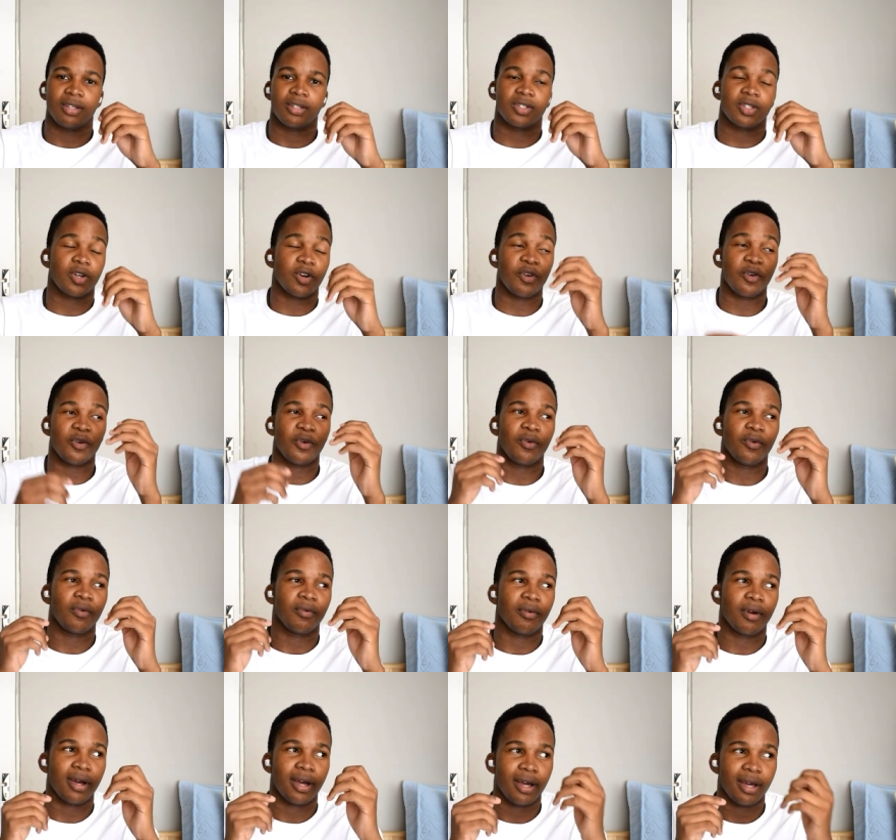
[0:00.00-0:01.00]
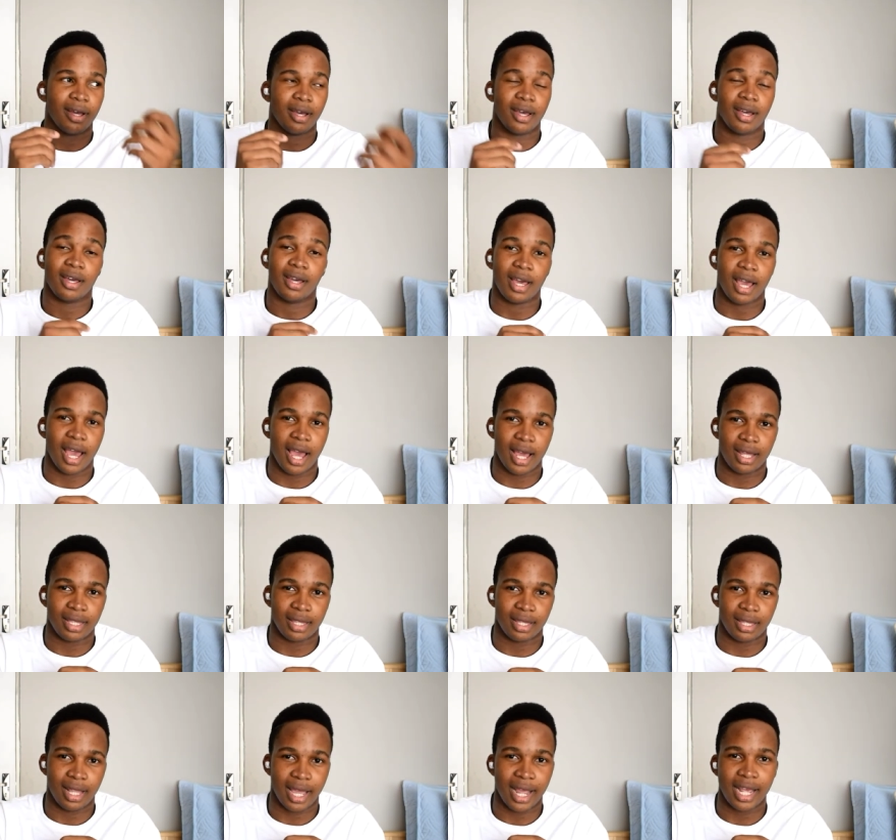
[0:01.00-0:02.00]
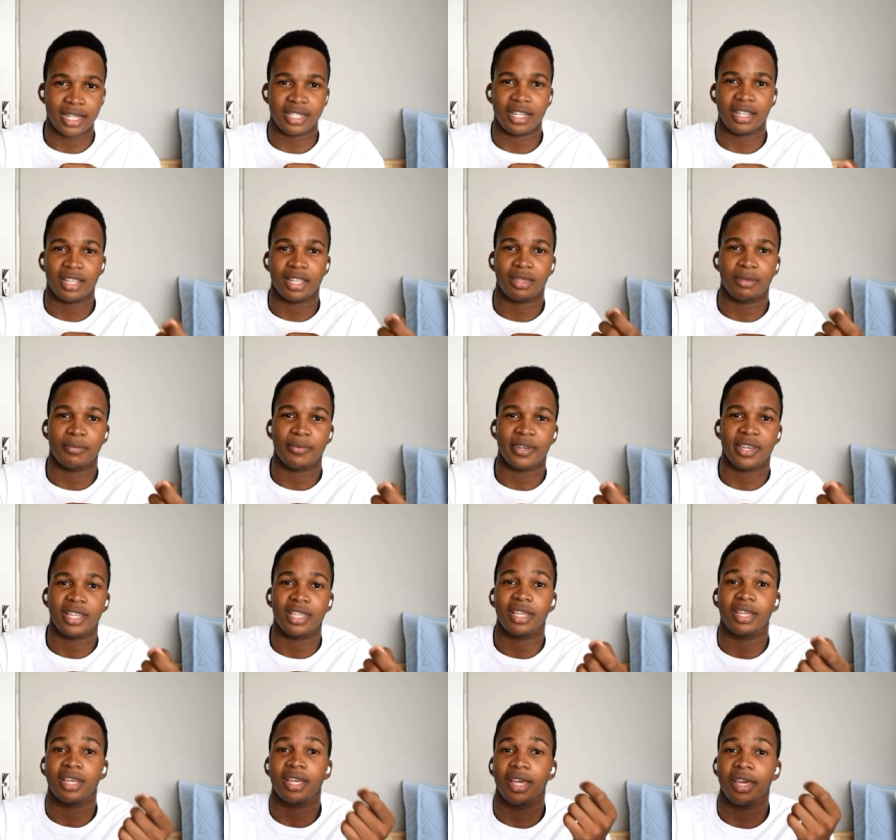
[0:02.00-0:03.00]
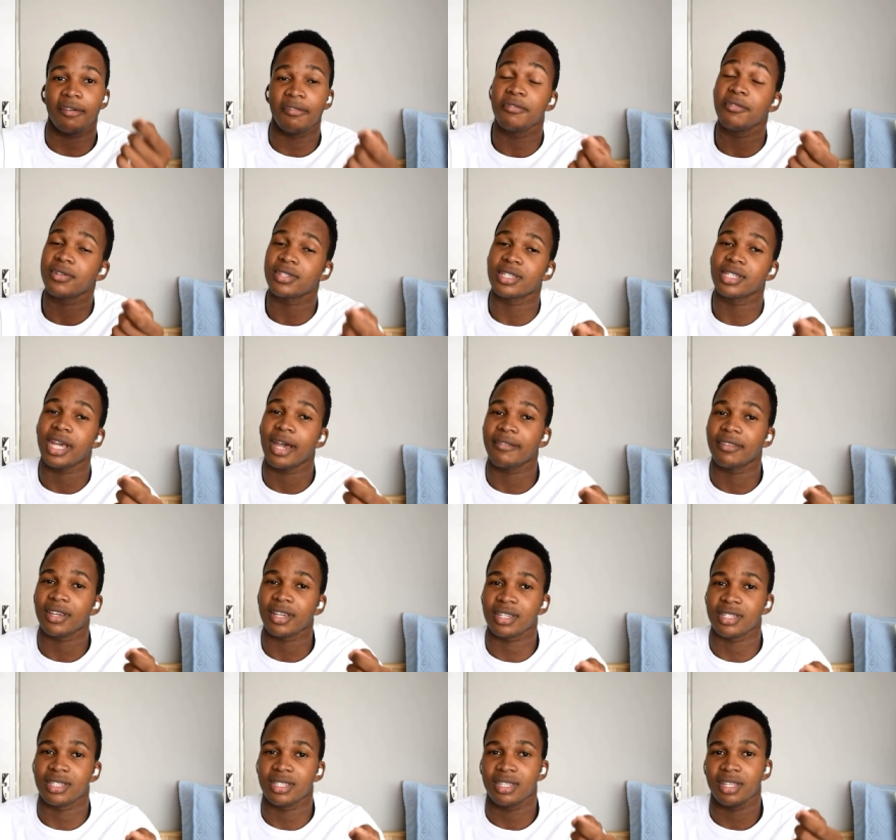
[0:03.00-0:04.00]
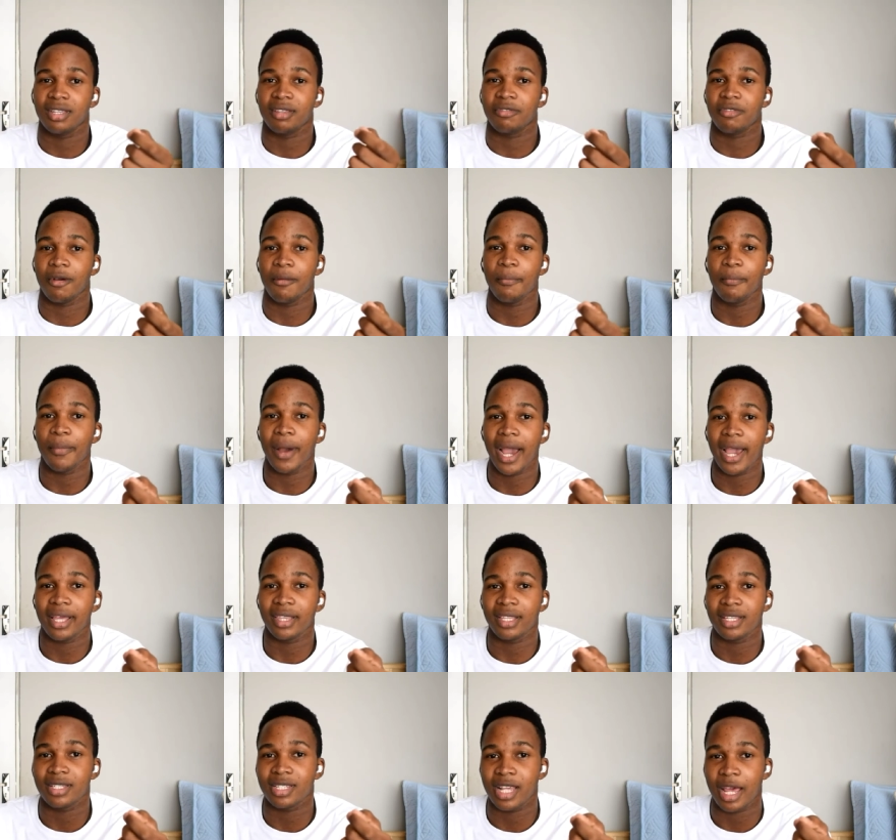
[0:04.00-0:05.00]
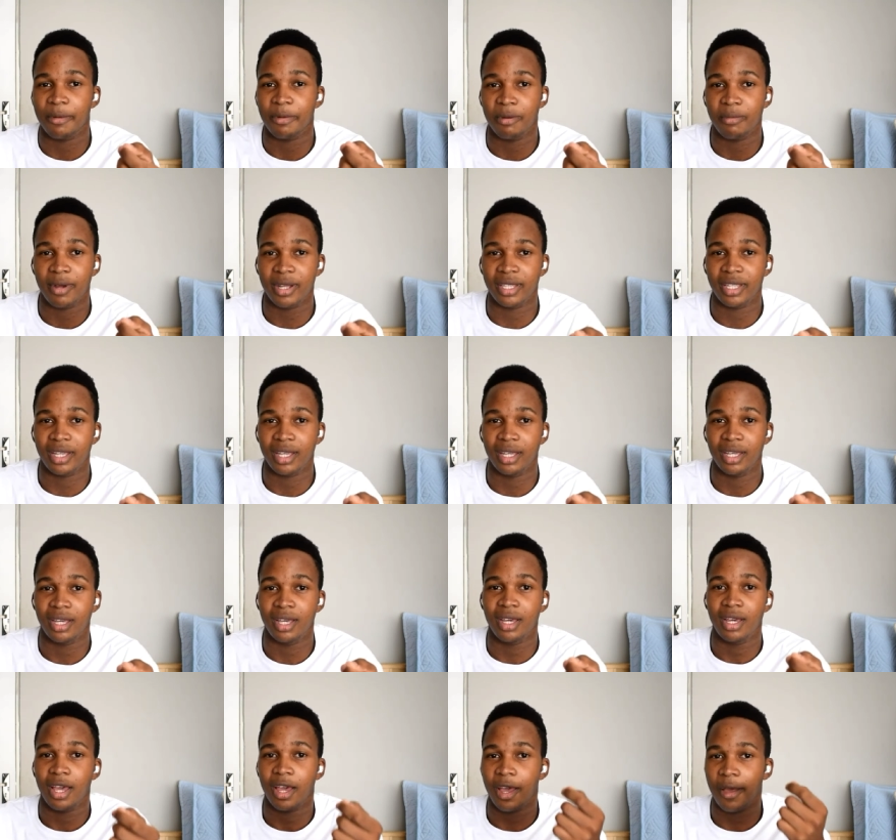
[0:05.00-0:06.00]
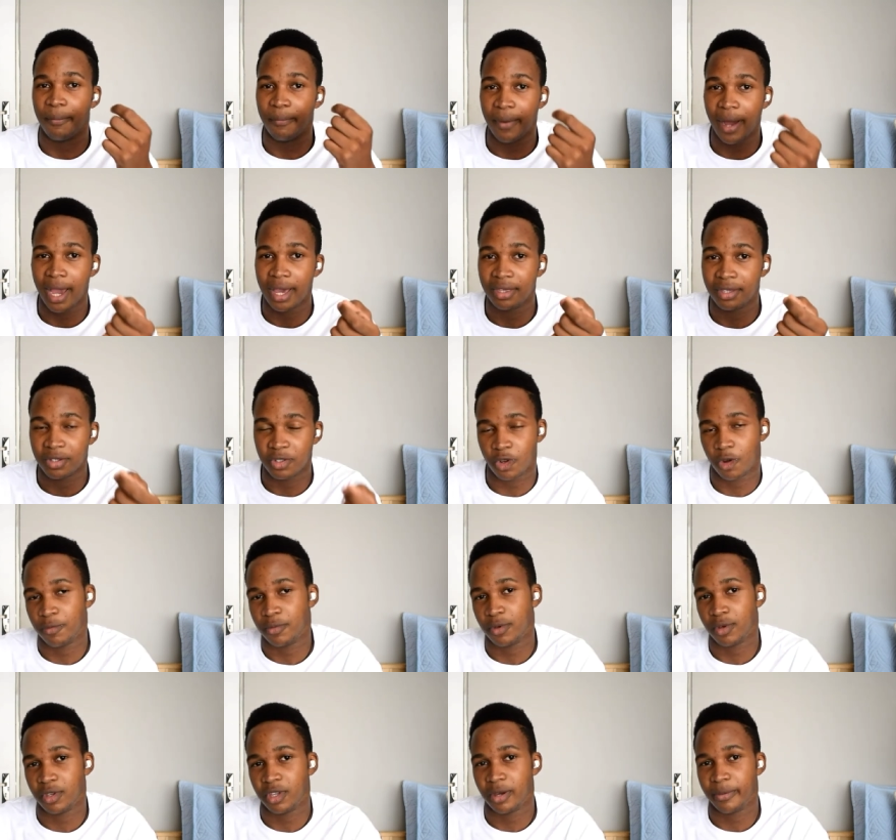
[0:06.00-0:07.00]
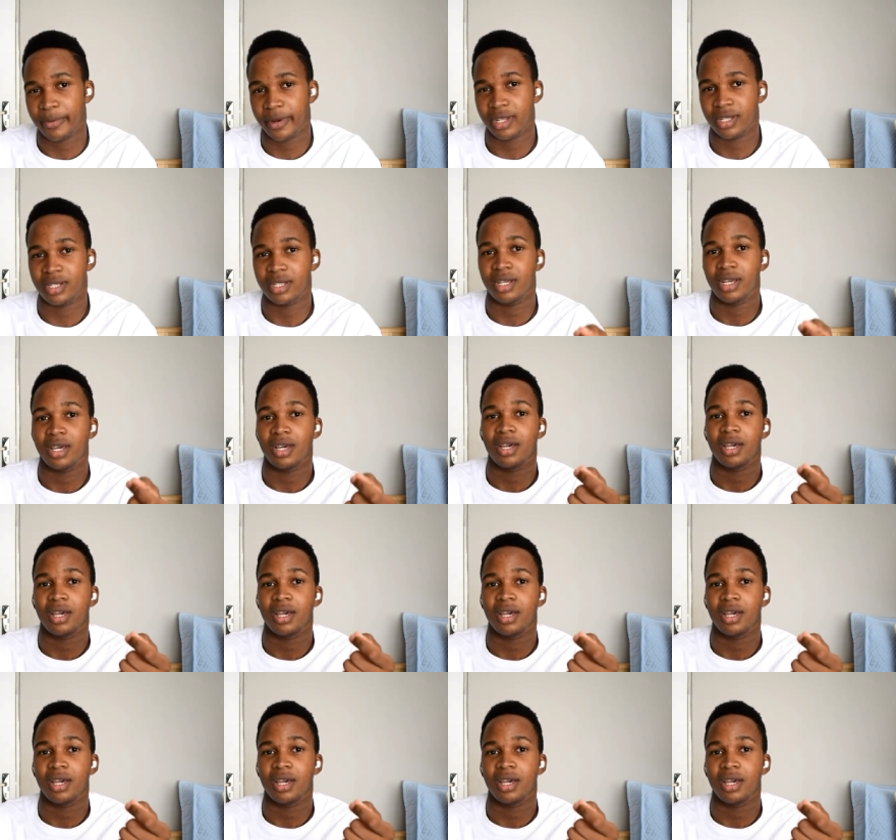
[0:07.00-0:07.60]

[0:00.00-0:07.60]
So, like I said at the beginning, if you still have the receipt from buying the Cyber Monday and buying the Scorpio earbuds,